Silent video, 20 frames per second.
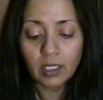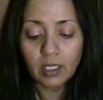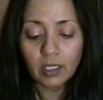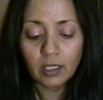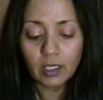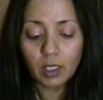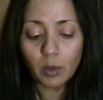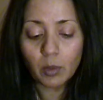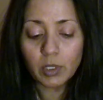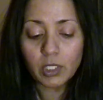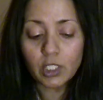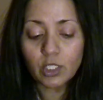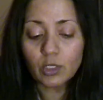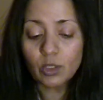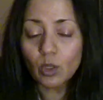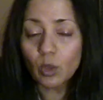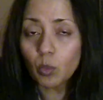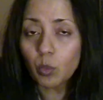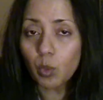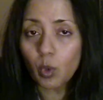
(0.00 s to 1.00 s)
There was
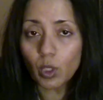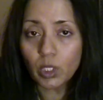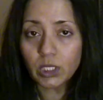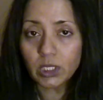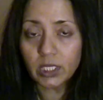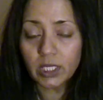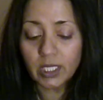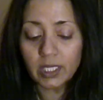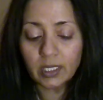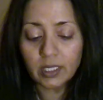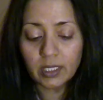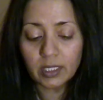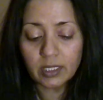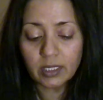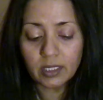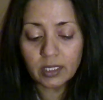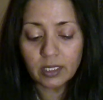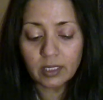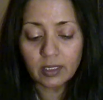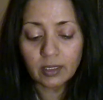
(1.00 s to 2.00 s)
no water in
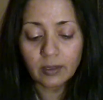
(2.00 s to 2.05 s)
it.